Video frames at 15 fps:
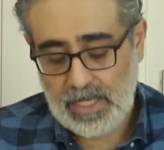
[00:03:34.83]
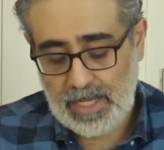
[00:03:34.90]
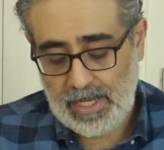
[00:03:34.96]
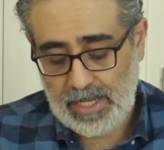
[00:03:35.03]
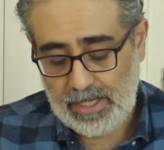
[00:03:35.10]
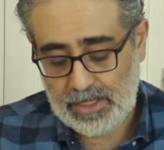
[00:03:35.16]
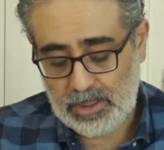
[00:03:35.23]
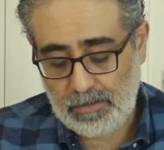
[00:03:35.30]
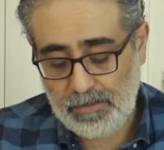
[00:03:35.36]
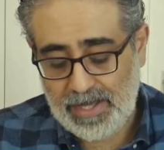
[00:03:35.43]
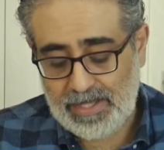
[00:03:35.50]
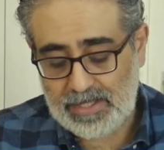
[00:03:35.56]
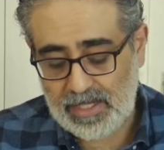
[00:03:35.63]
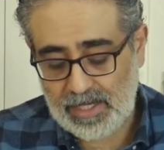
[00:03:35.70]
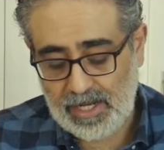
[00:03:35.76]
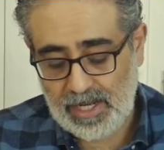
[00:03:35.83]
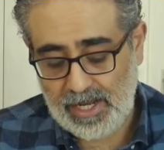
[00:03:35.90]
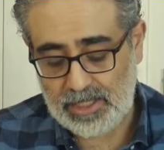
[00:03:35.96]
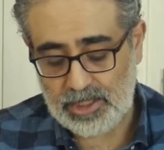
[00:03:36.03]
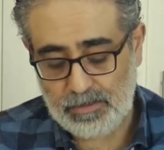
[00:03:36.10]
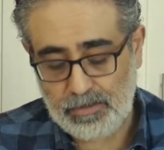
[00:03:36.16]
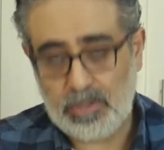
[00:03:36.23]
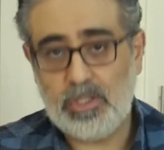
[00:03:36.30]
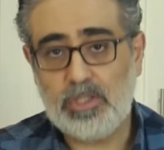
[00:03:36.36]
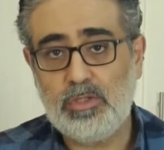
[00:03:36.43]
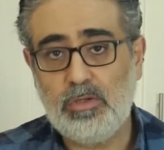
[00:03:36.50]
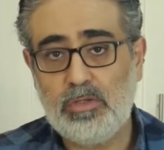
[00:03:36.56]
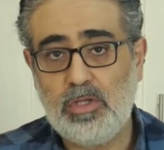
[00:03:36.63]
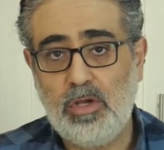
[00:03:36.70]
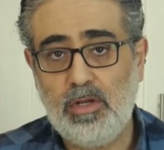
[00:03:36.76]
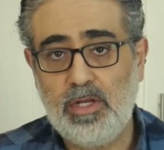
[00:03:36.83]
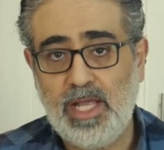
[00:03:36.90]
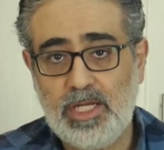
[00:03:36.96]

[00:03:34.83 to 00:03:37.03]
So basically, she put the salt on,